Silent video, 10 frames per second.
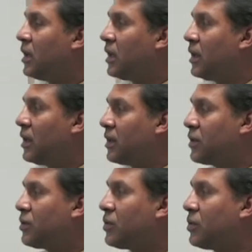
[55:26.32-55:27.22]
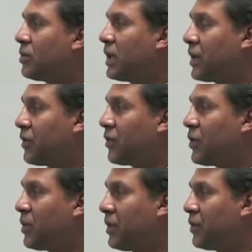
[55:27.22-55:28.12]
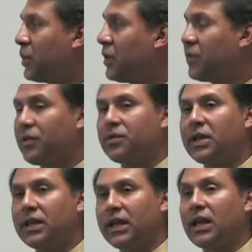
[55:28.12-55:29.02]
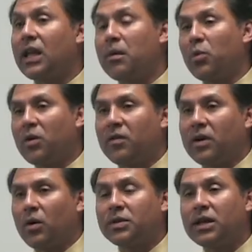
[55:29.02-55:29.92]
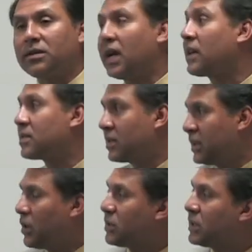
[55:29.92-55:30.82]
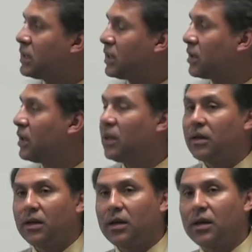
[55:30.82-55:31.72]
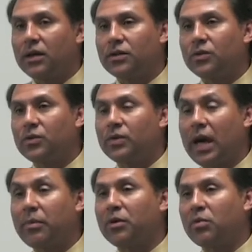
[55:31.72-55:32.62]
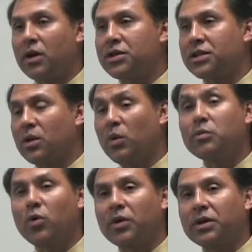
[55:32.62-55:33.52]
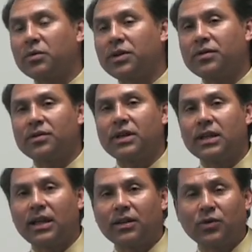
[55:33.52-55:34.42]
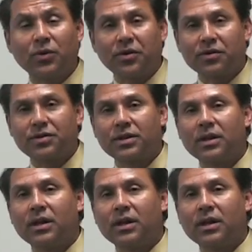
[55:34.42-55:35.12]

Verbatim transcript: uh, to get us through is we used to dedicate a lot more of our hotel tax, the TOT here, uh, to capital projects. At one point, we used to dedicate two thirds